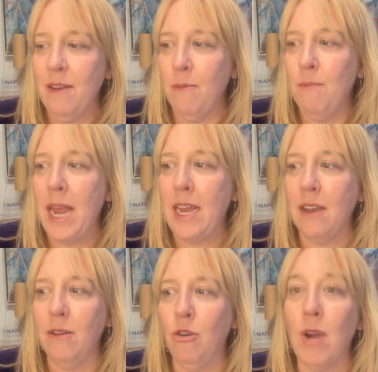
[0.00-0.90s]
make
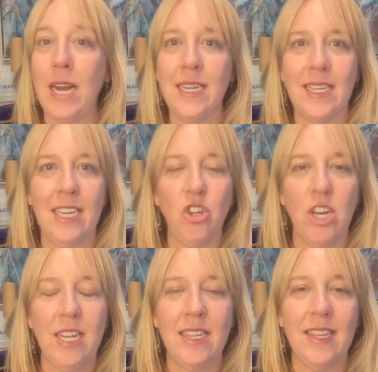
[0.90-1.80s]
great
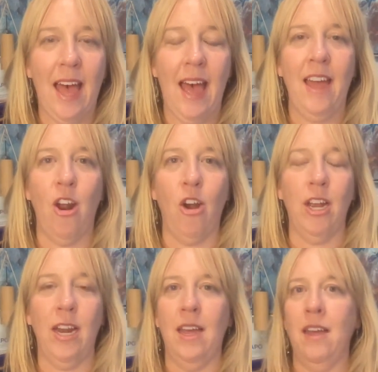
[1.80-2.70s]
decisions that are
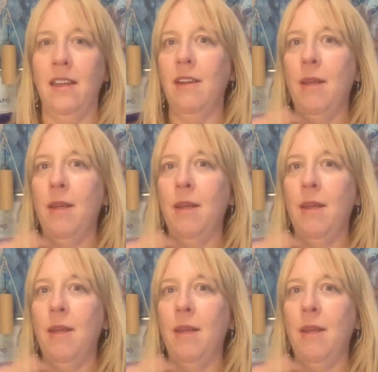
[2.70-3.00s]
going to